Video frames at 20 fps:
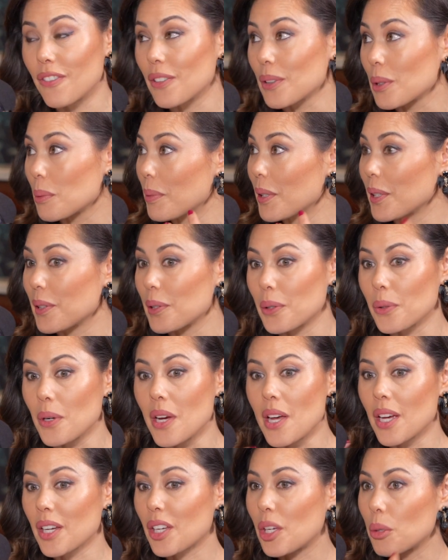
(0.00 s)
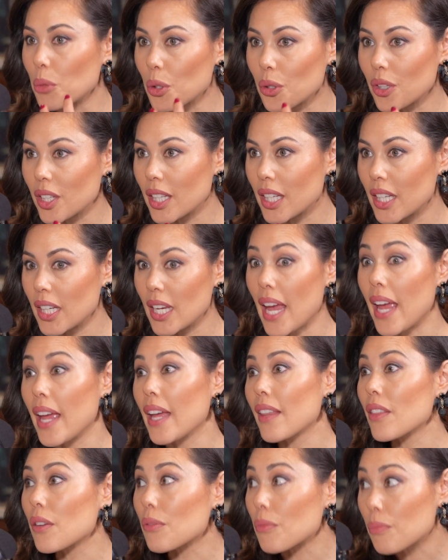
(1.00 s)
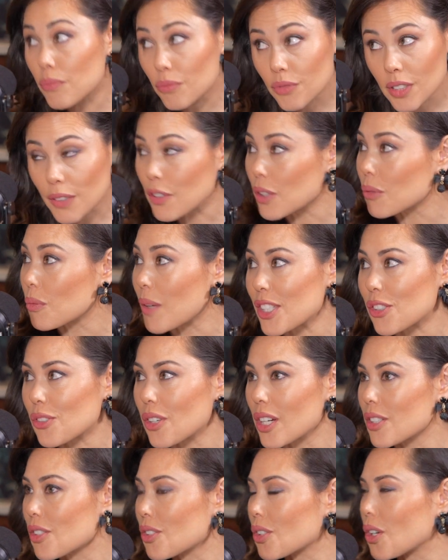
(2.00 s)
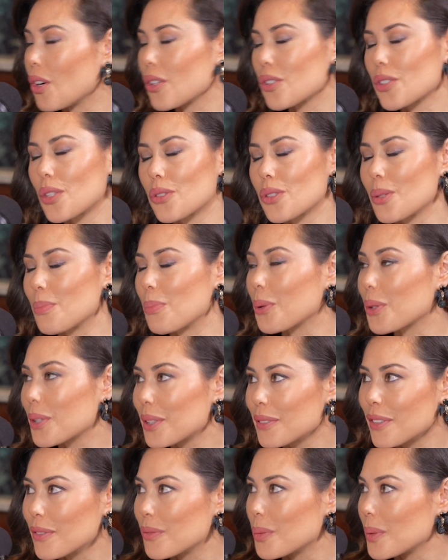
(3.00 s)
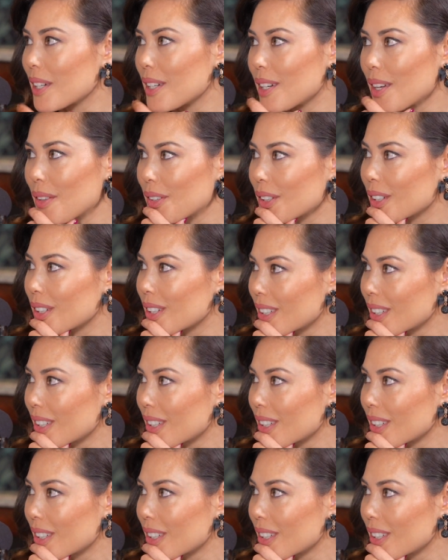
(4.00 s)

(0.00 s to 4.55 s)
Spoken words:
Filipino community and the different restaurants are also supportive of one another.